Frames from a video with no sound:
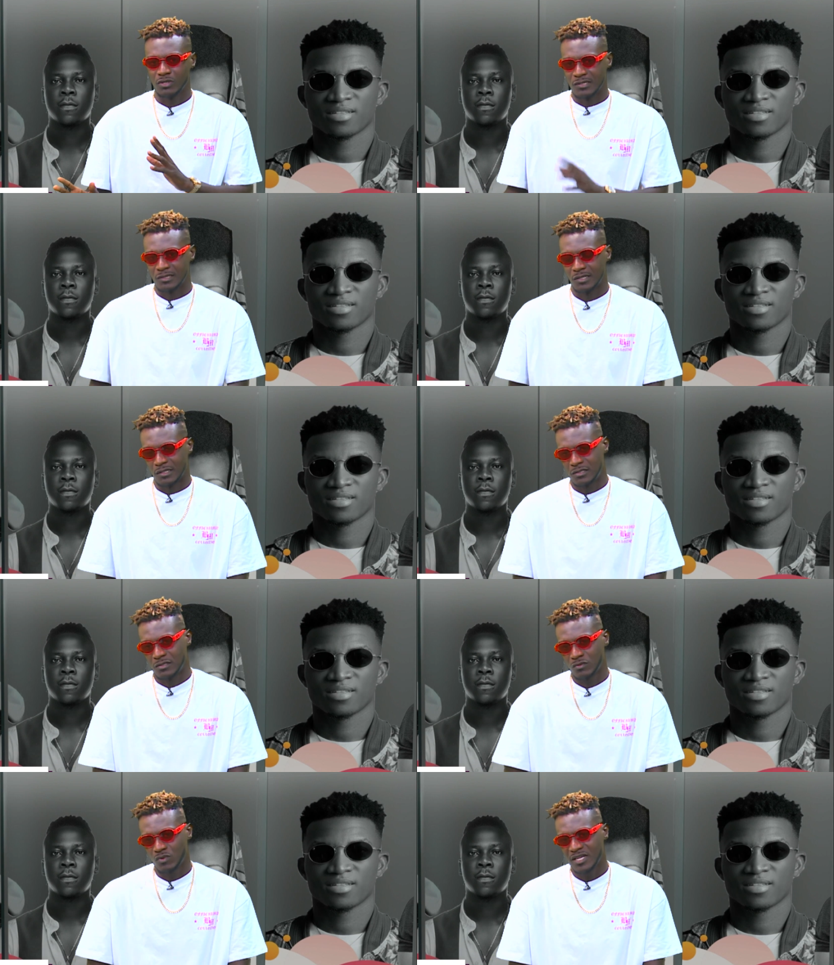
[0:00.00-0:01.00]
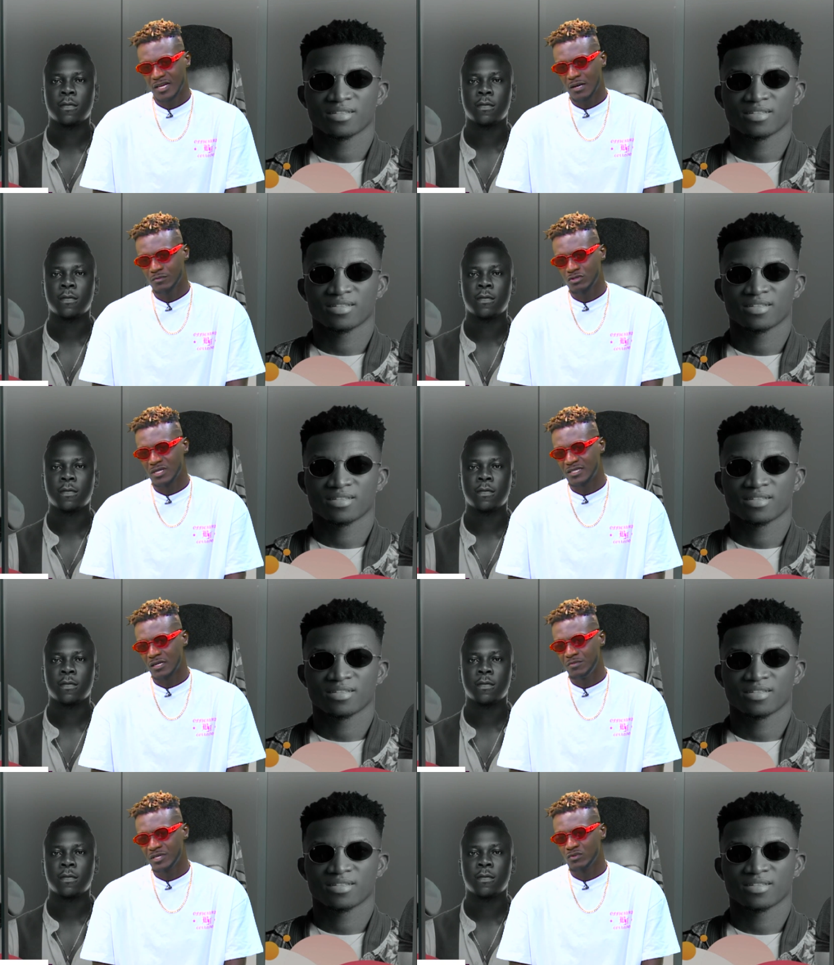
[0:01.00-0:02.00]
Speaker 1: noticed that when it comes to the
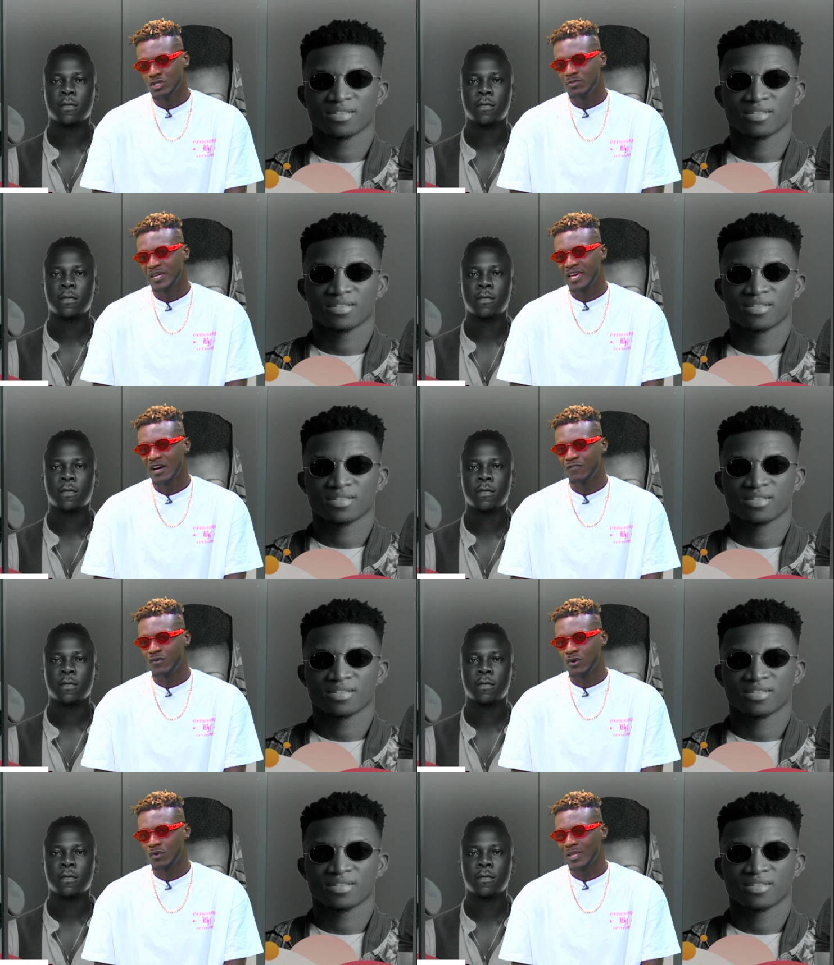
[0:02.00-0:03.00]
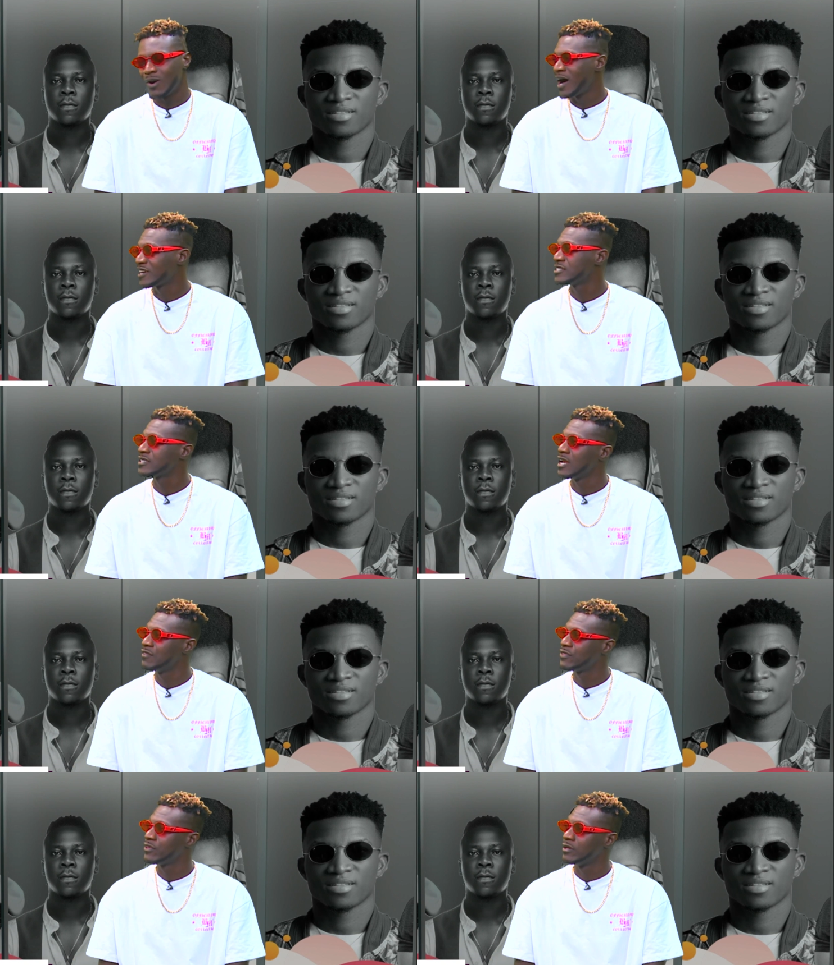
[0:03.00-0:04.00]
celebrity, we need to be careful with our actions and
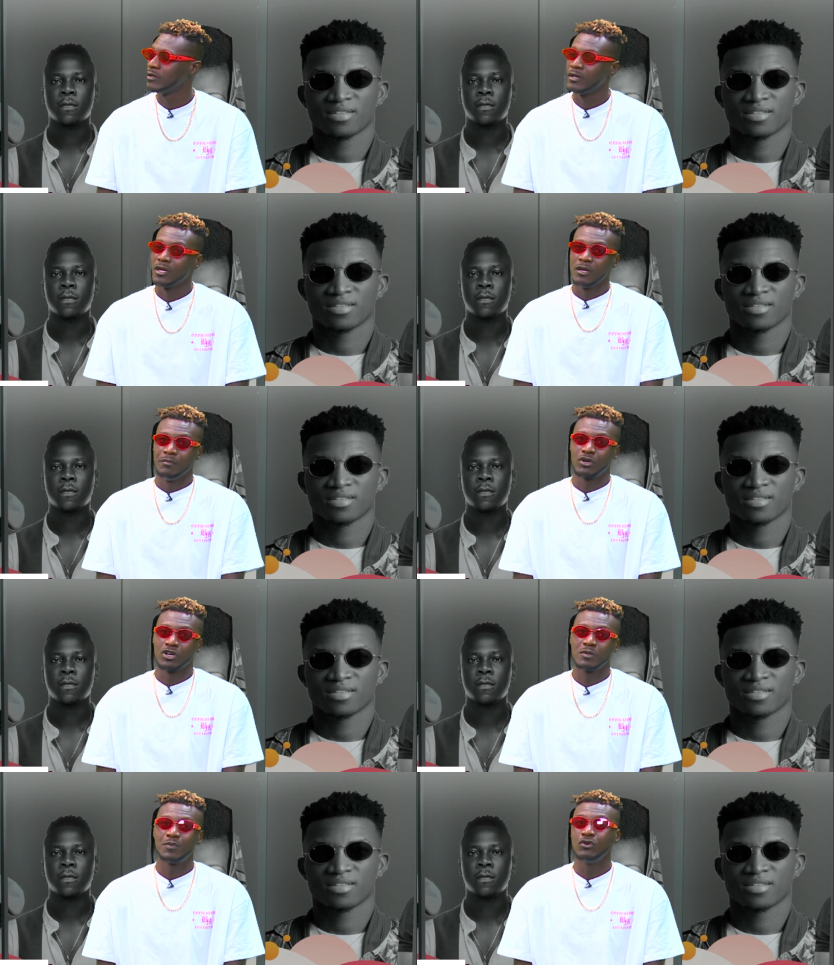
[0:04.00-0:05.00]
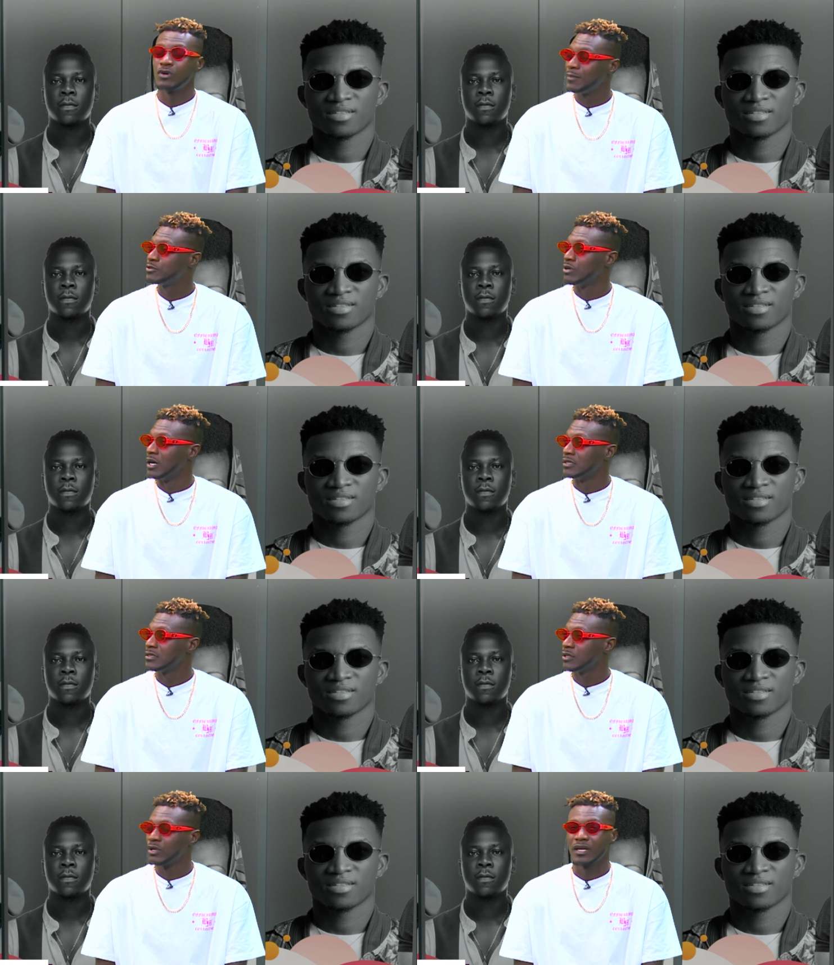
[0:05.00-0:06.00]
everything, because people look up to
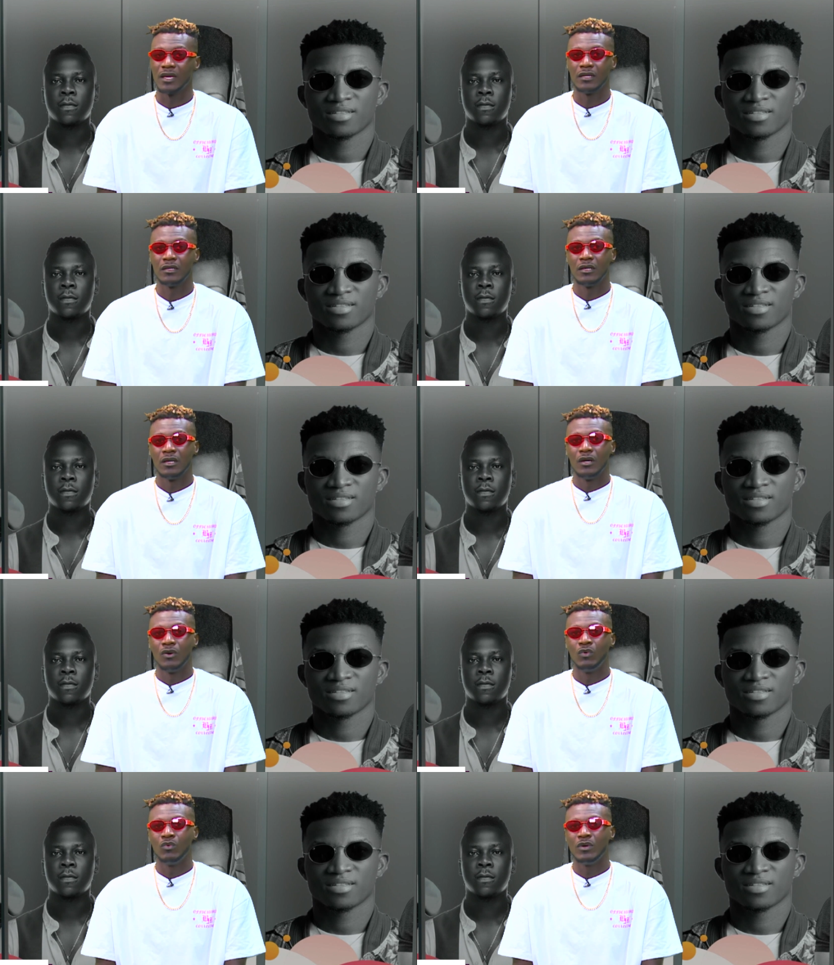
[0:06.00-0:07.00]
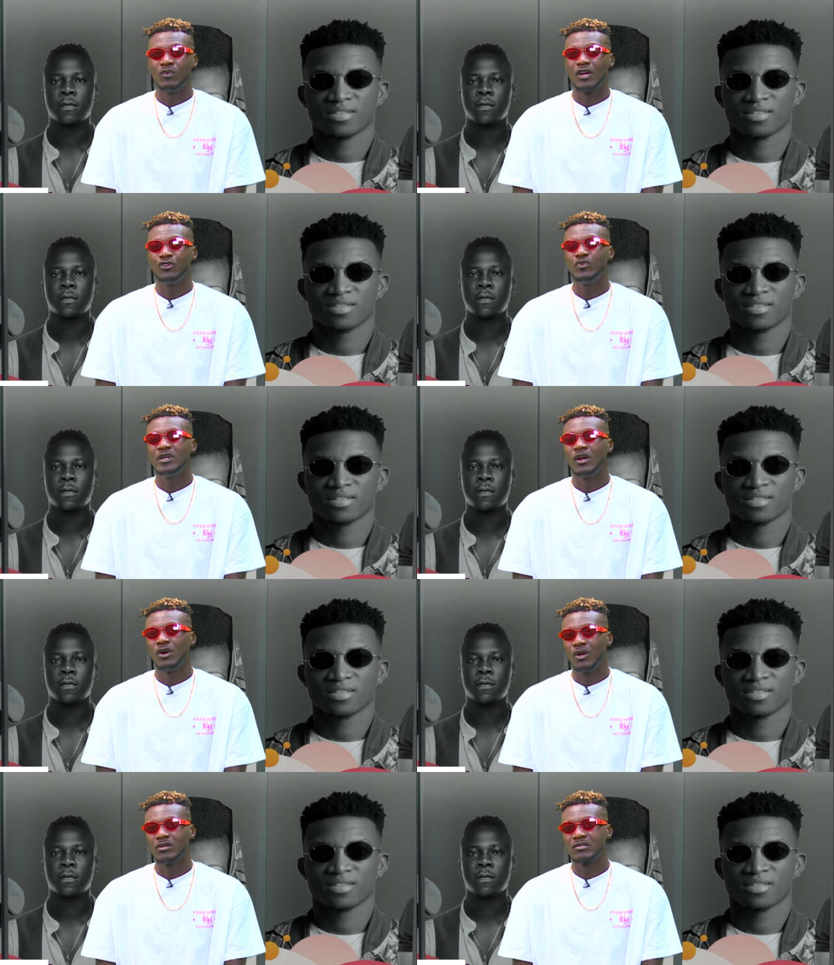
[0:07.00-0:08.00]
us. Okay, we, we, we are doing a
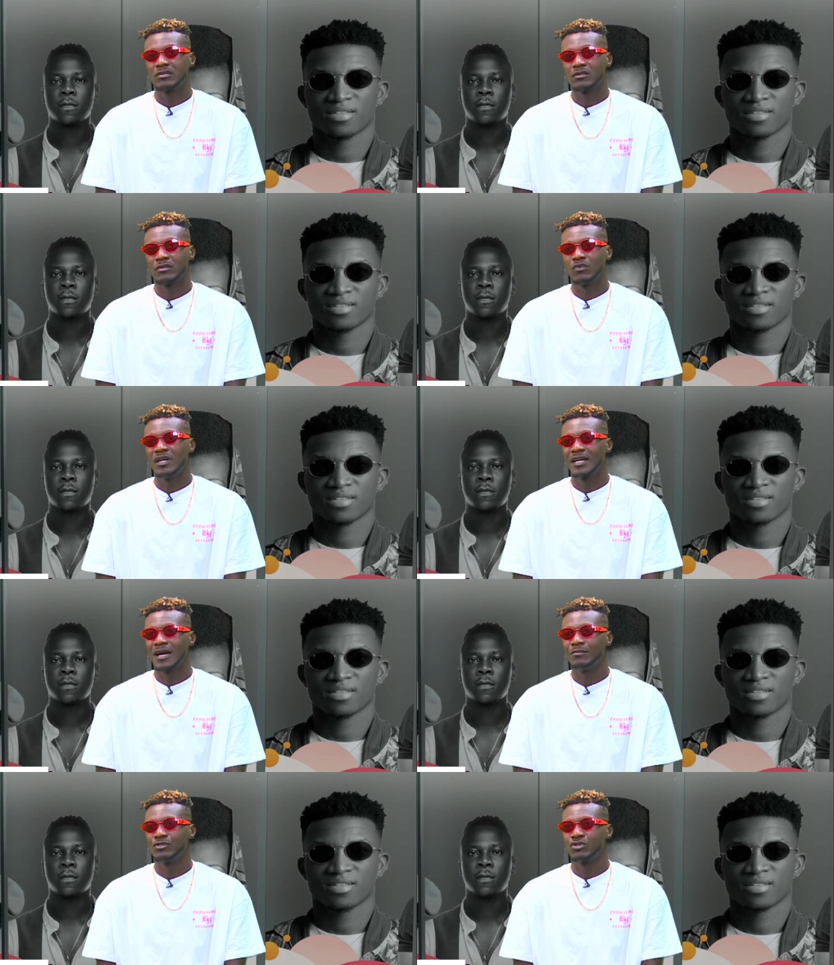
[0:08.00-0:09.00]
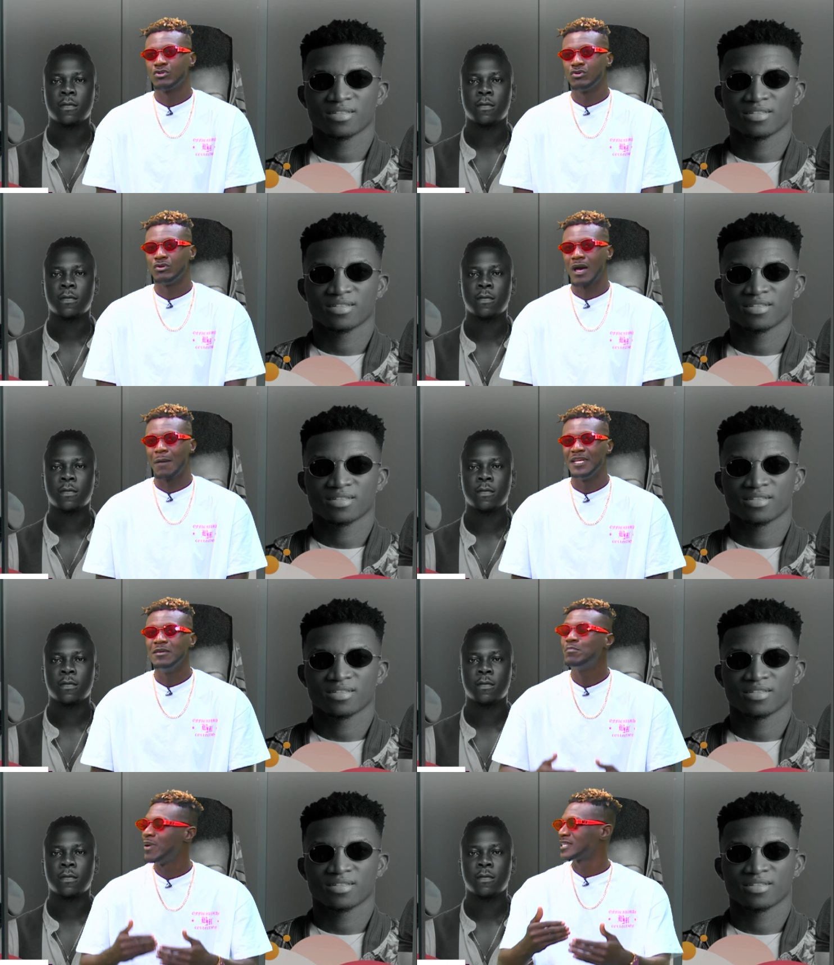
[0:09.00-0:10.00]
lot when it comes to I
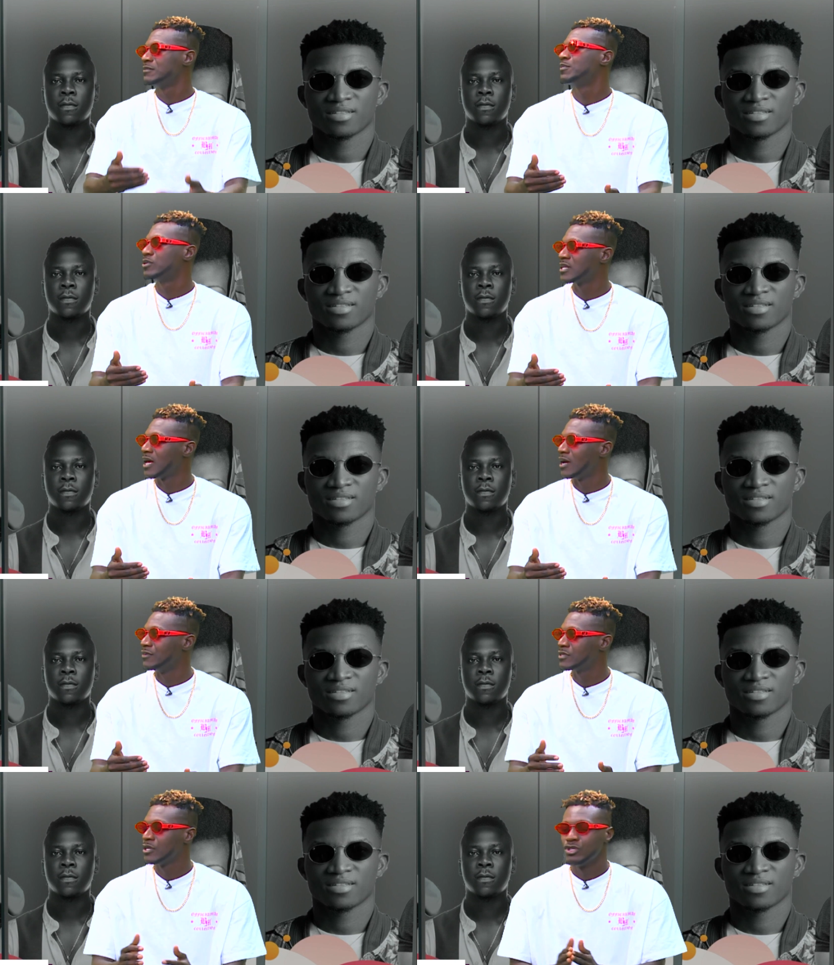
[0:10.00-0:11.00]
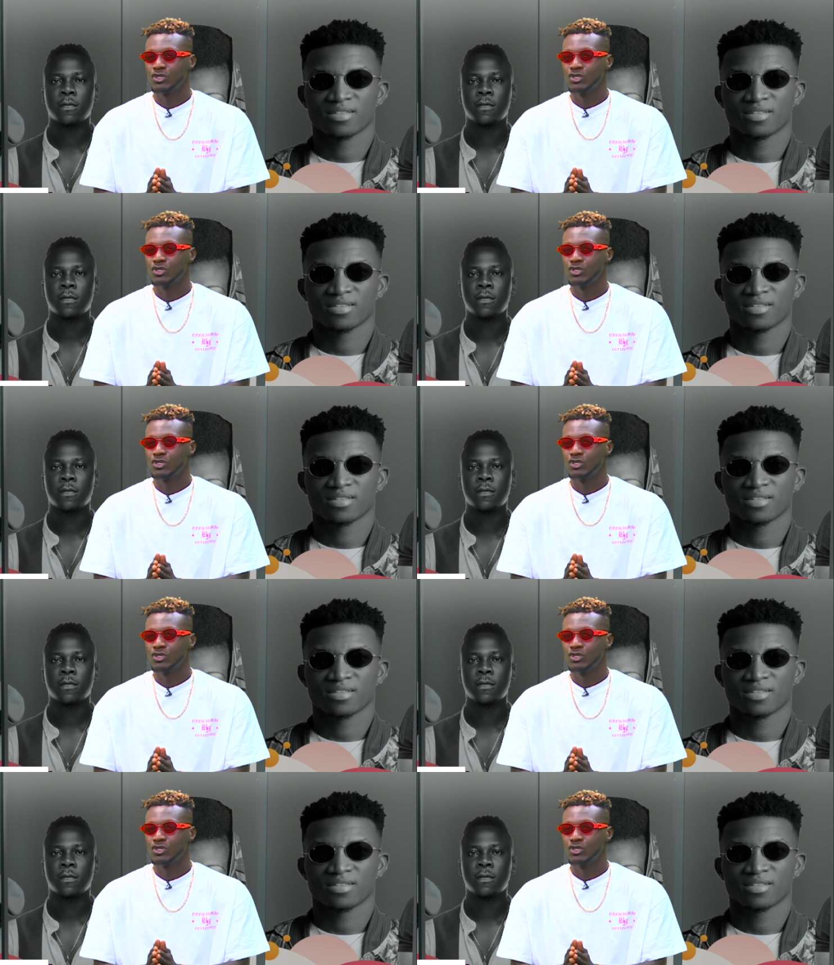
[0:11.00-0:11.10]
mean impact in people's lives.